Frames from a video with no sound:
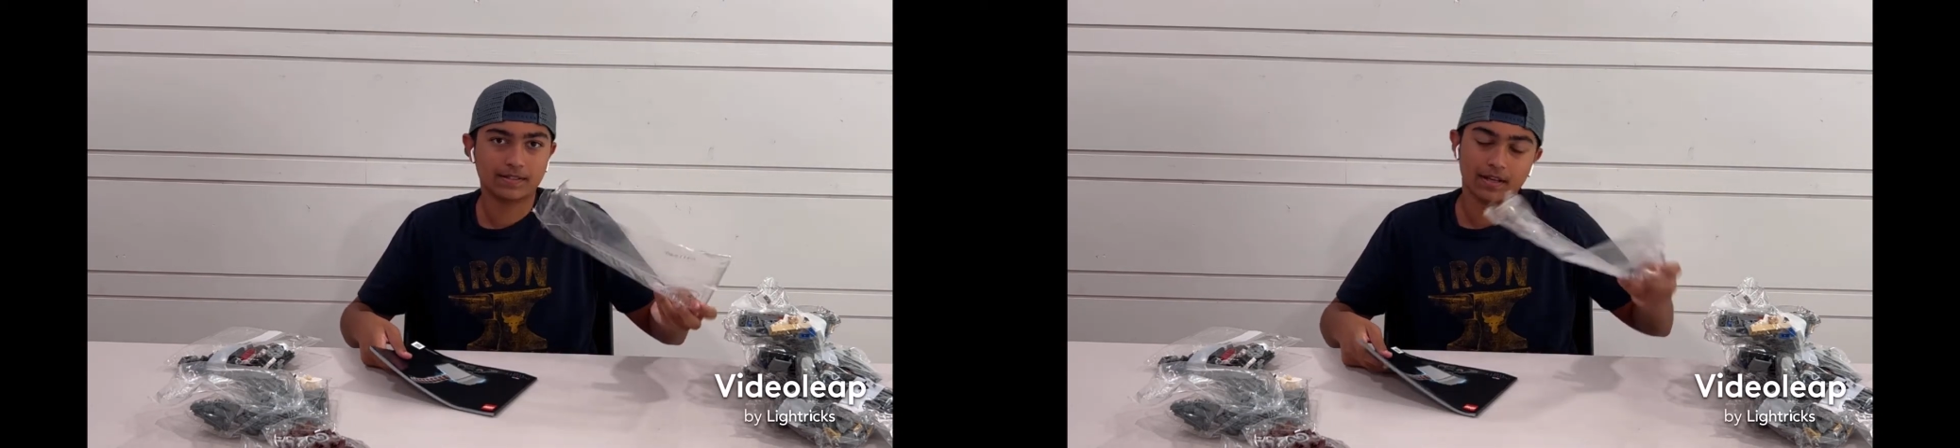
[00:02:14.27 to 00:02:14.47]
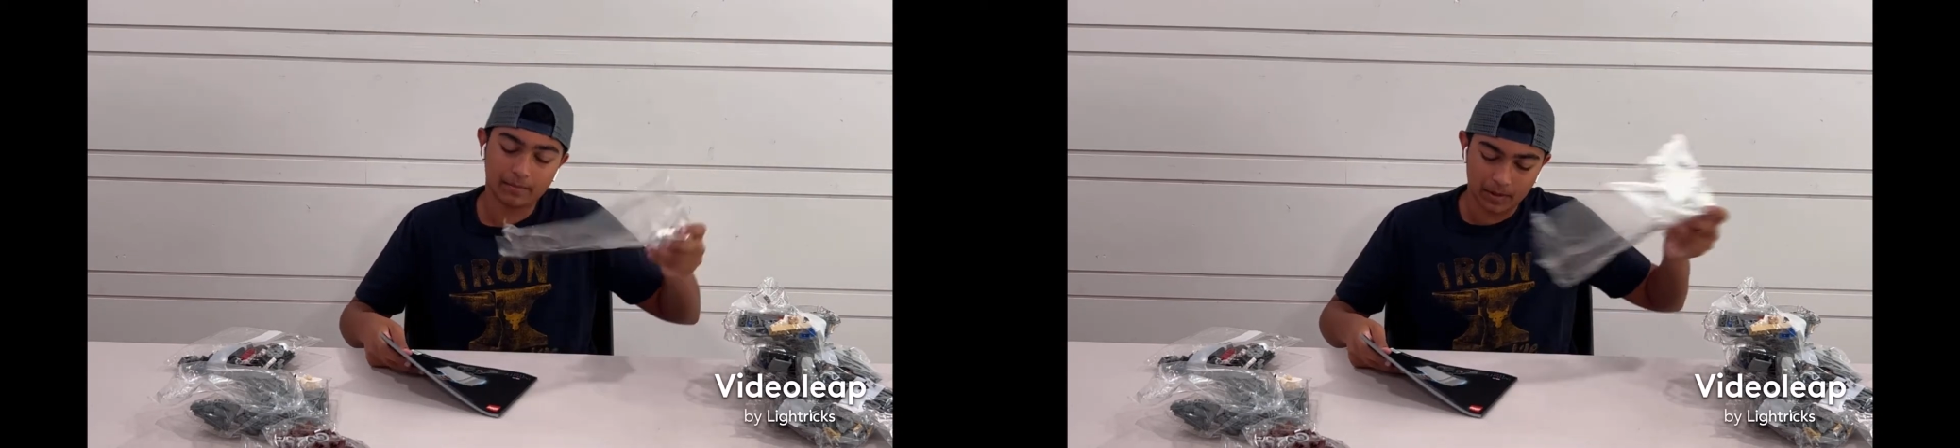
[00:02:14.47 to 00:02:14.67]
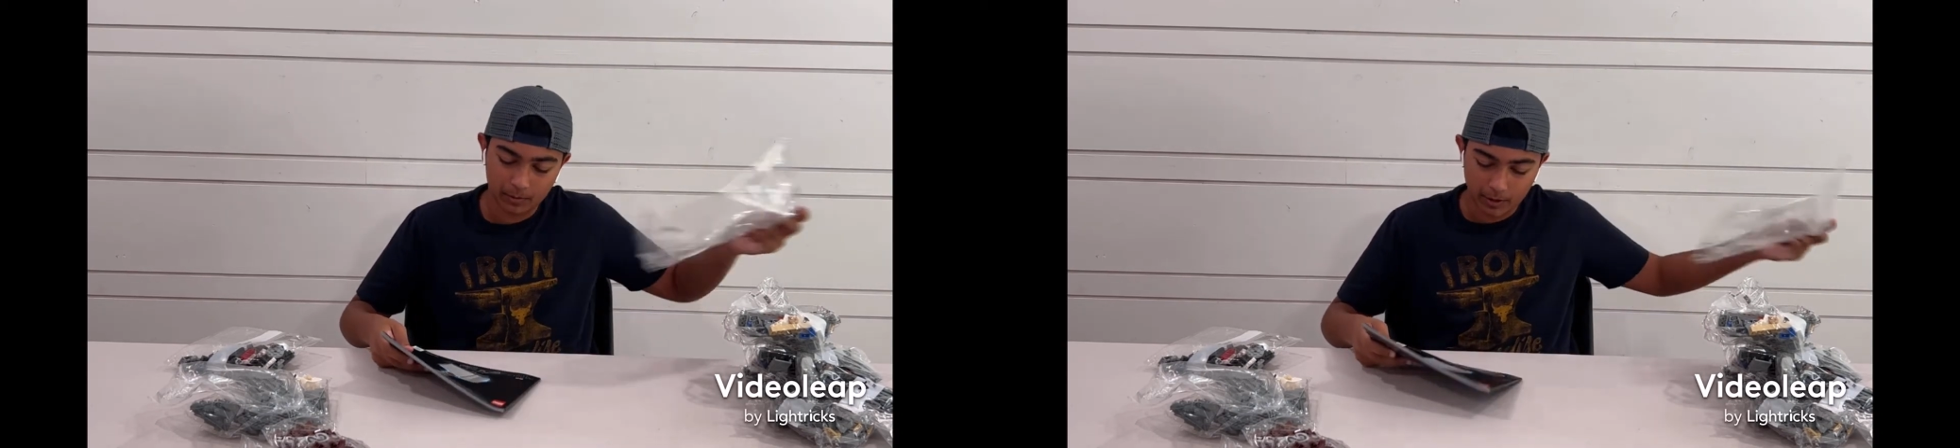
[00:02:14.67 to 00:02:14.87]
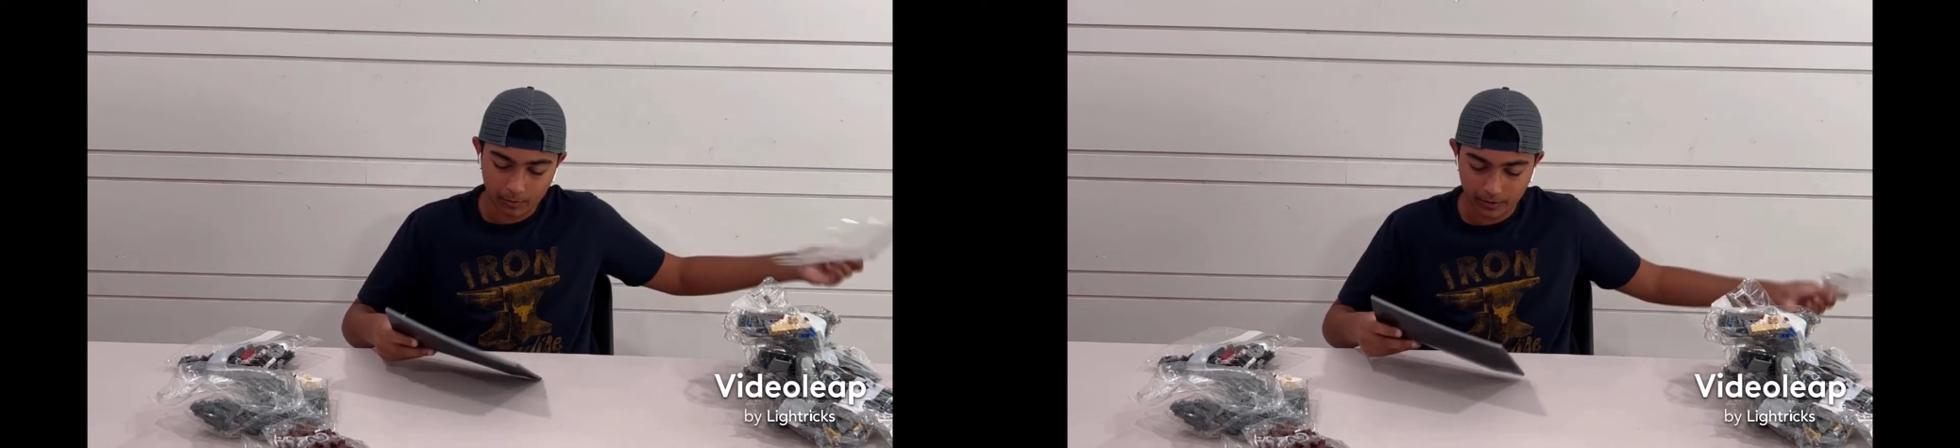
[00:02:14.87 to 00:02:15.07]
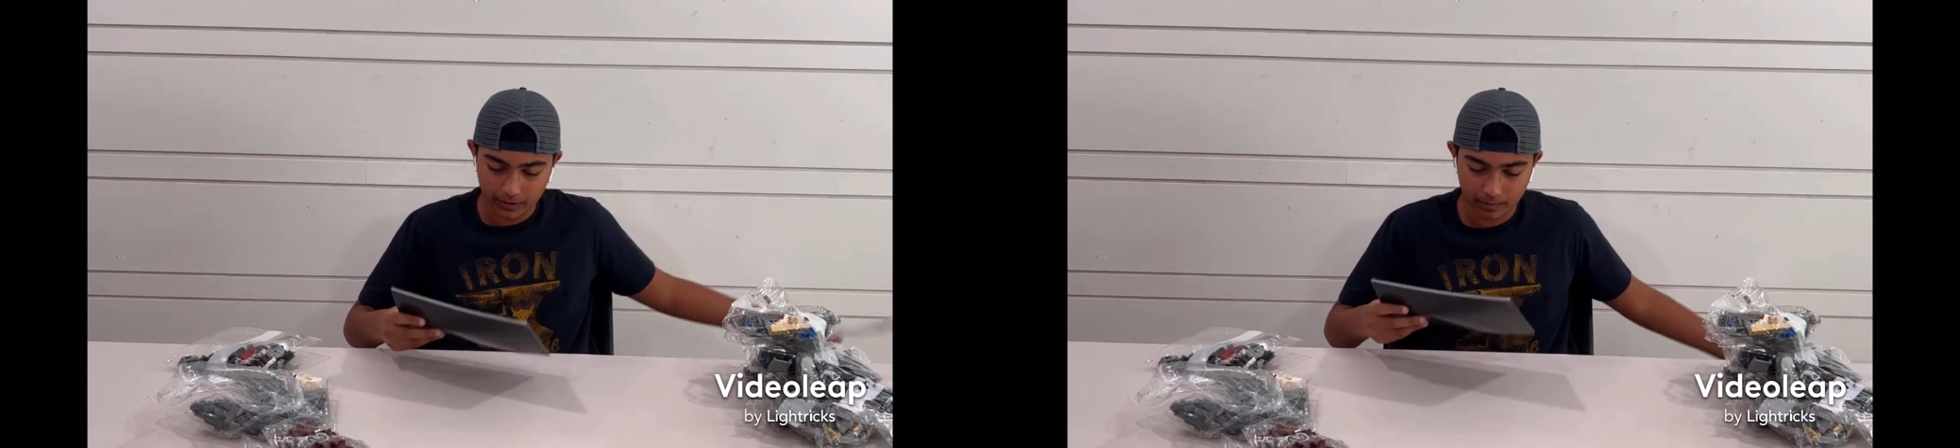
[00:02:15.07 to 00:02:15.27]
I mean, we don't
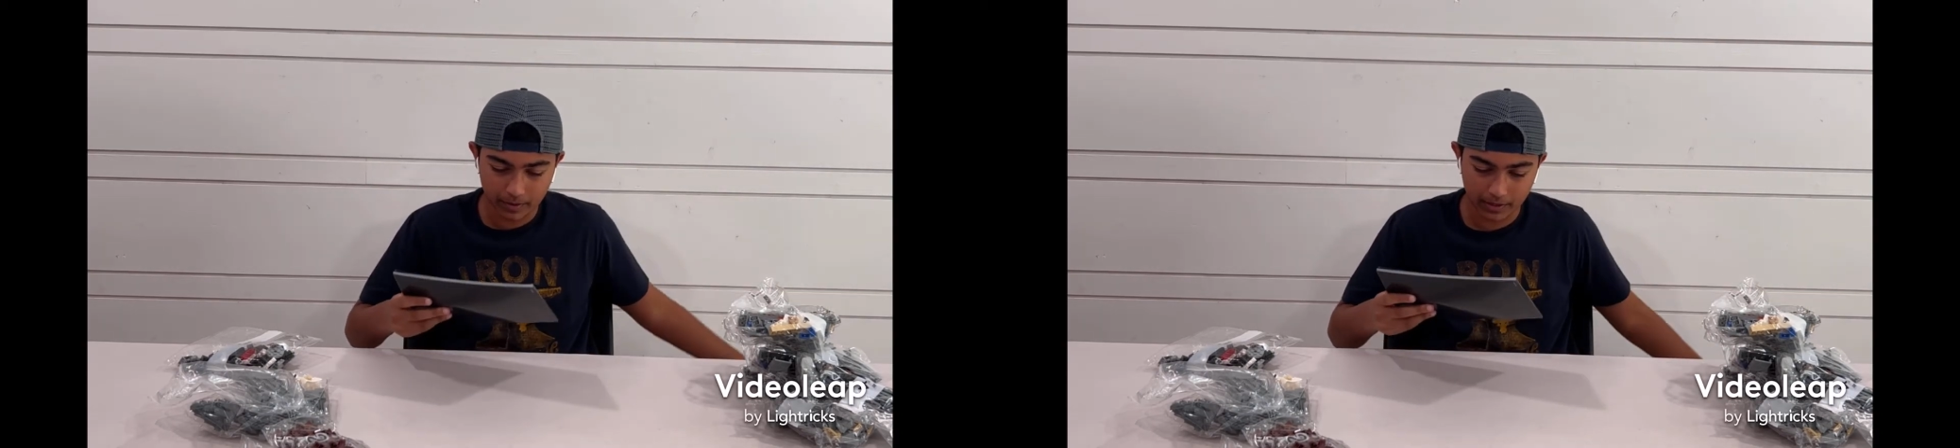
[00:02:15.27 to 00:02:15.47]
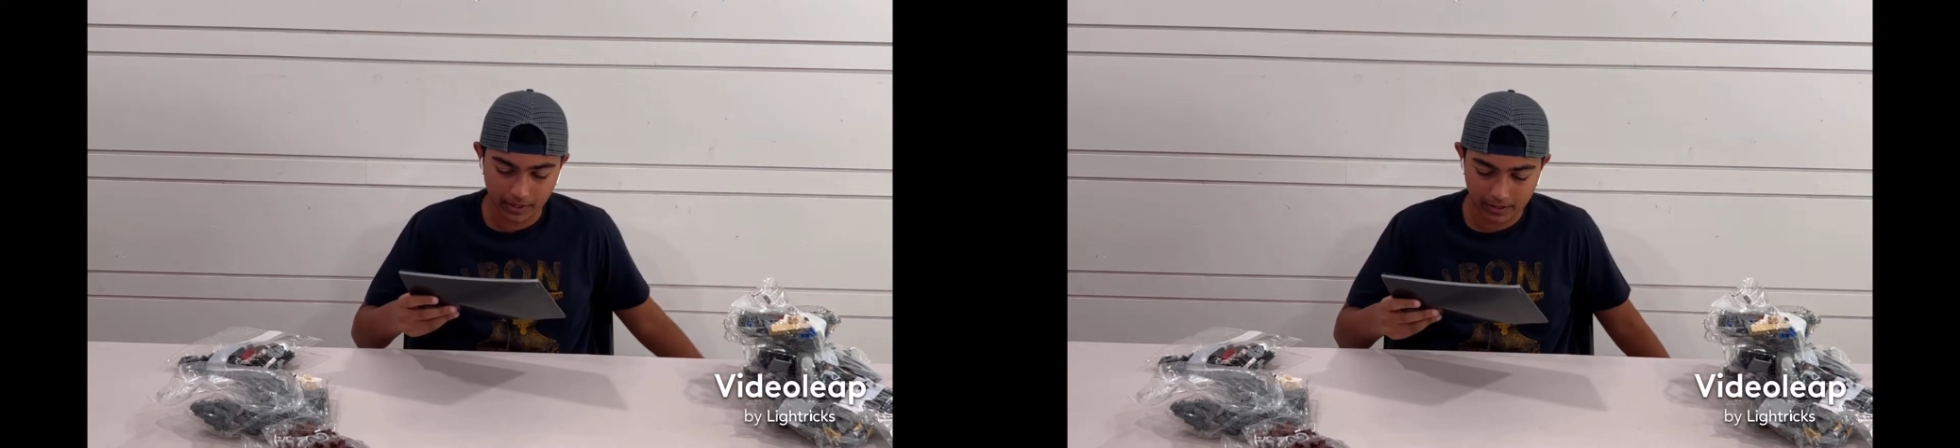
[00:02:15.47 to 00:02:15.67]
want the book getting